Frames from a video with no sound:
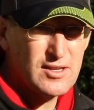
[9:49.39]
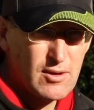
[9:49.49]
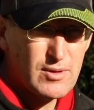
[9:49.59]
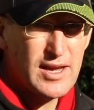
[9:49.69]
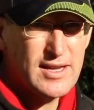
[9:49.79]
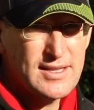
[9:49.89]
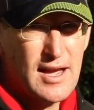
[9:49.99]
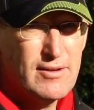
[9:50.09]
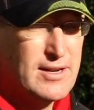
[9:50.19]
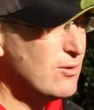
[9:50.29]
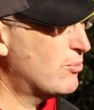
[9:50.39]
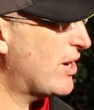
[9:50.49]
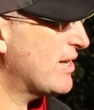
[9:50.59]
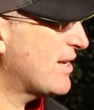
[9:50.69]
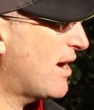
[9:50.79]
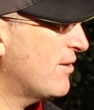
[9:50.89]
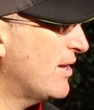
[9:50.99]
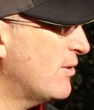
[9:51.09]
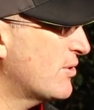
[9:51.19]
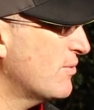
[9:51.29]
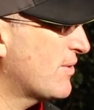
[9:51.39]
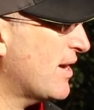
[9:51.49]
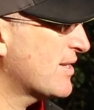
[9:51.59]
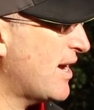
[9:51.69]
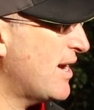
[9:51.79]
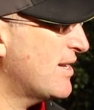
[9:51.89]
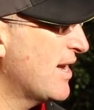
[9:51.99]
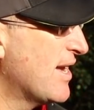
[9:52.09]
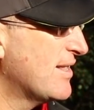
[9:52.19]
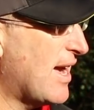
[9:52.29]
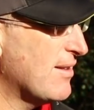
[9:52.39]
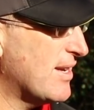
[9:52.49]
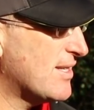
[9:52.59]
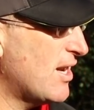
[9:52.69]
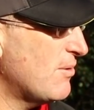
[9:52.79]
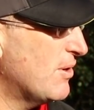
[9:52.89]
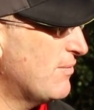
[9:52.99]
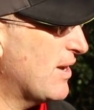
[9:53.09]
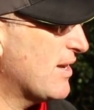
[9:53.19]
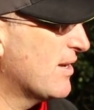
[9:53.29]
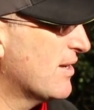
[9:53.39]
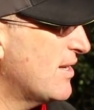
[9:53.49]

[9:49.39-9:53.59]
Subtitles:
That'll get it down and it'll break down and it'll sort of cascade down that slope lovely.